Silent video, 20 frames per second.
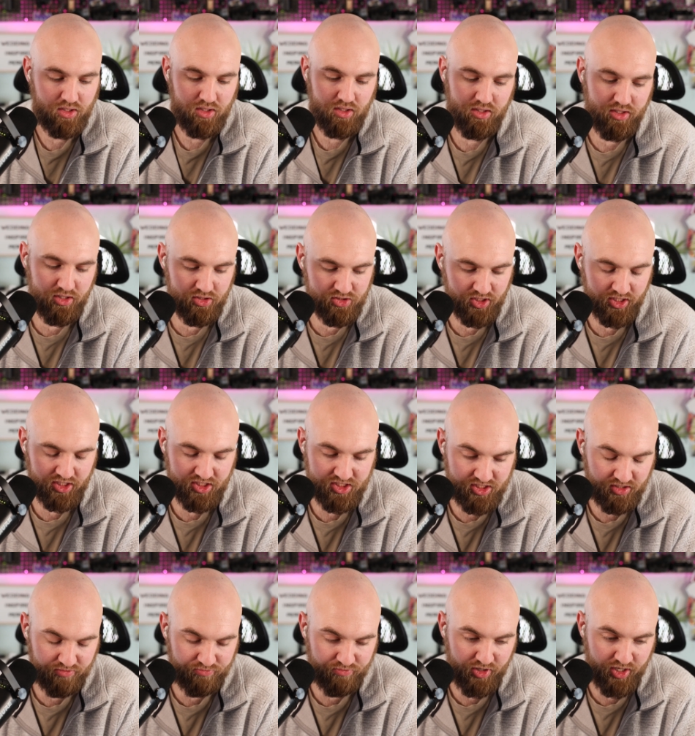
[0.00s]
There's like
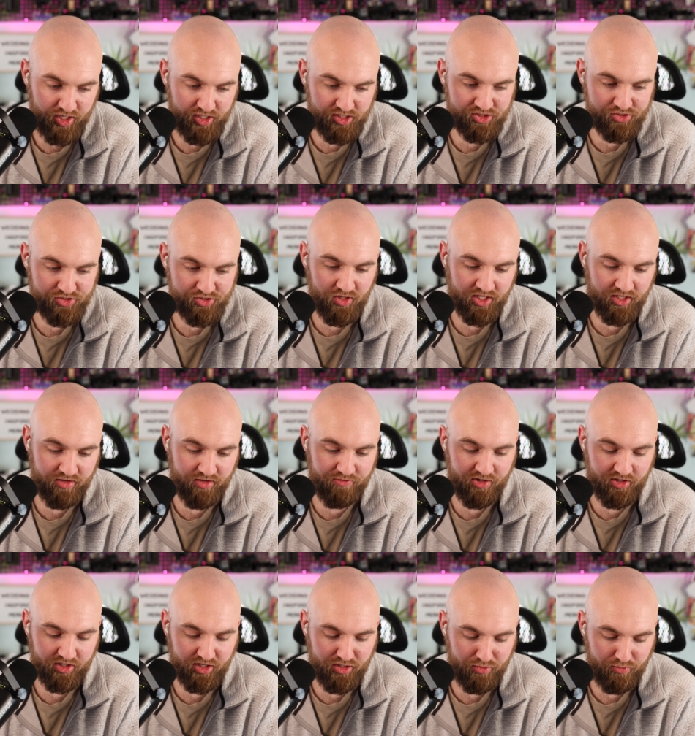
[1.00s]
different. So like if
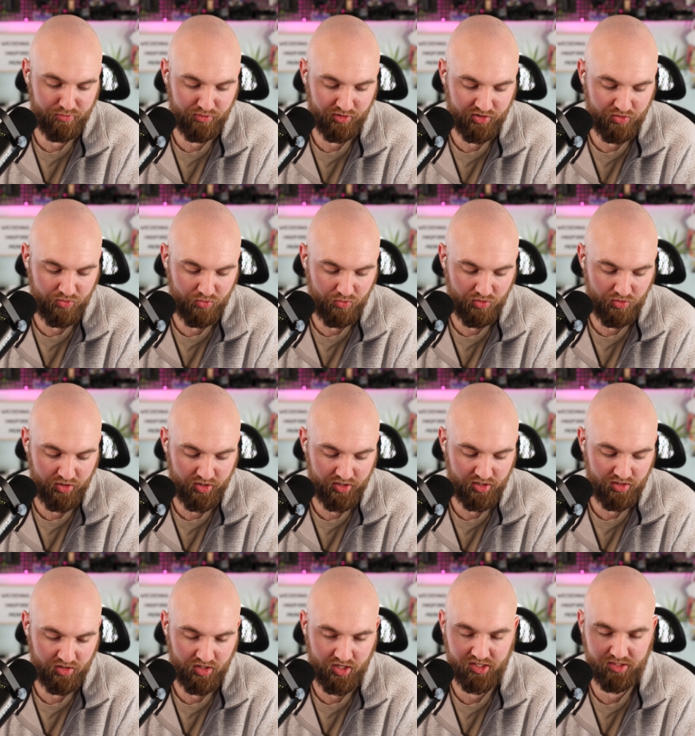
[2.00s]
you're gonna record,
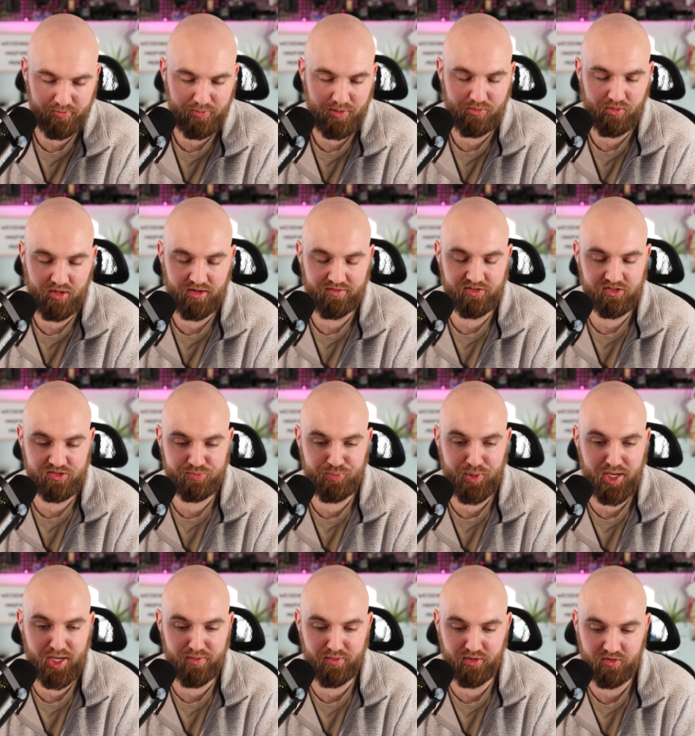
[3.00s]
a lot of people have those
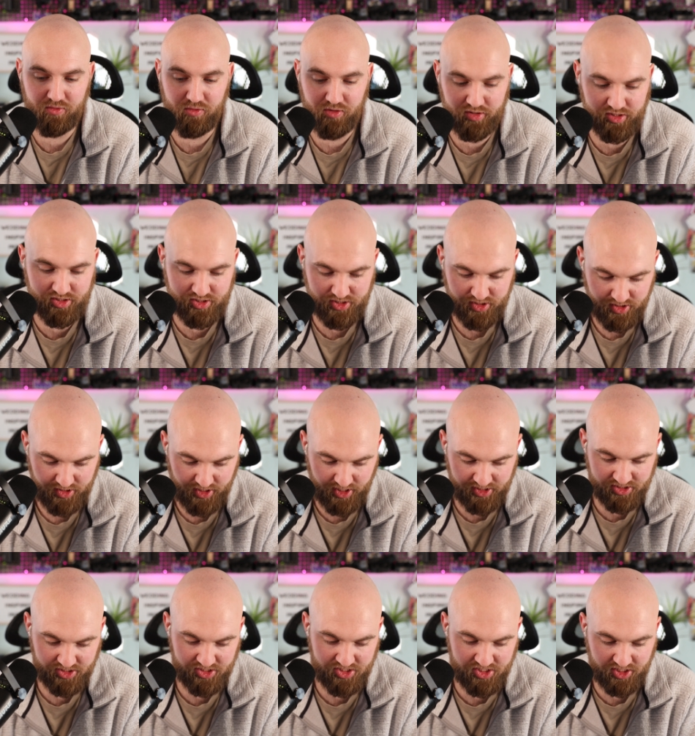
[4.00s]
pen recorders.
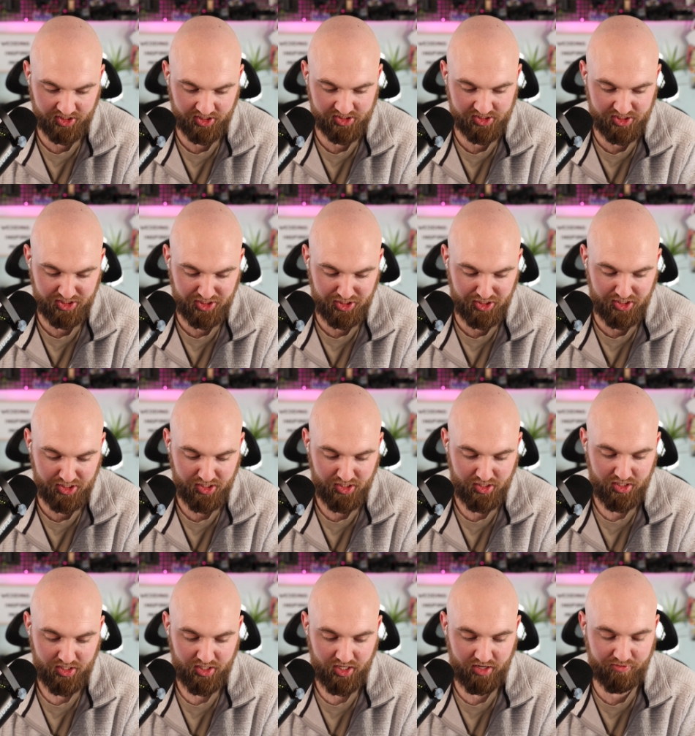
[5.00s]
That's a 16.
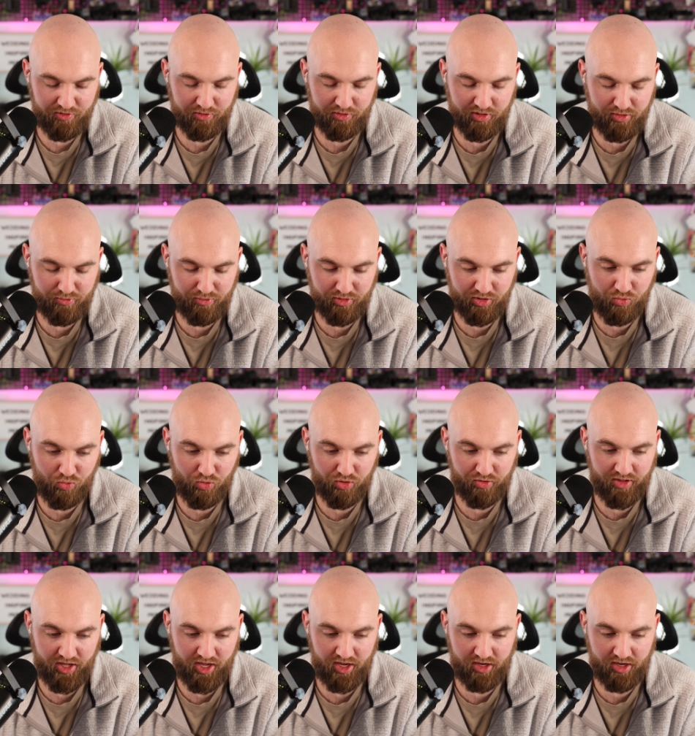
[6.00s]
If you're gonna
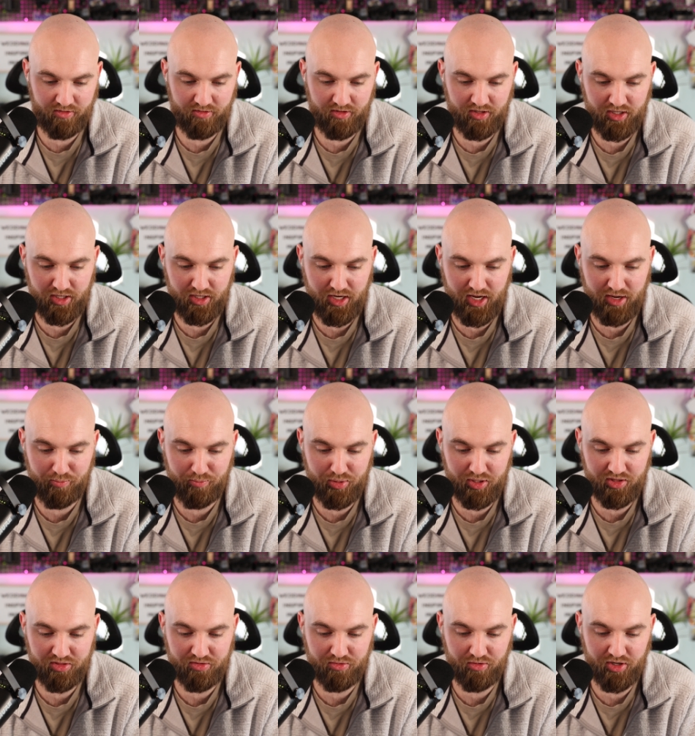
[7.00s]
record that in
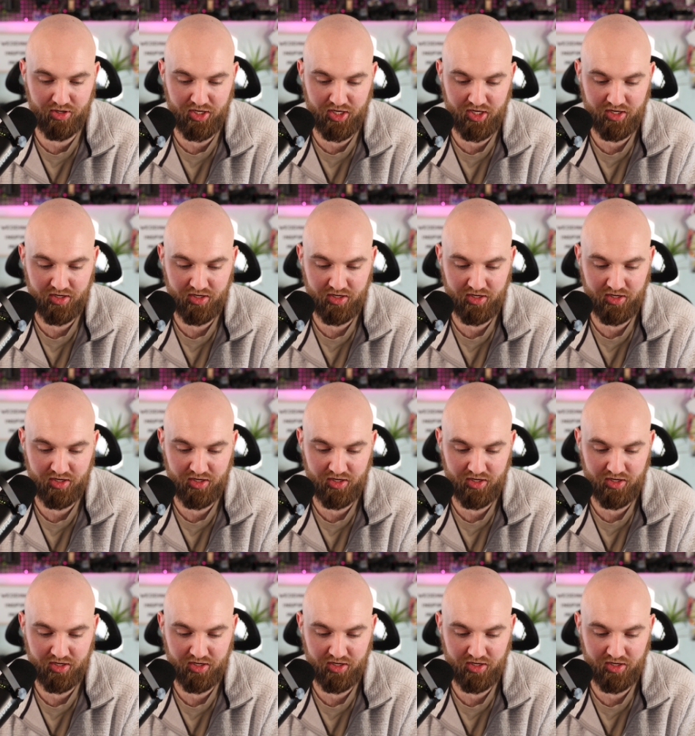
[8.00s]
MP3,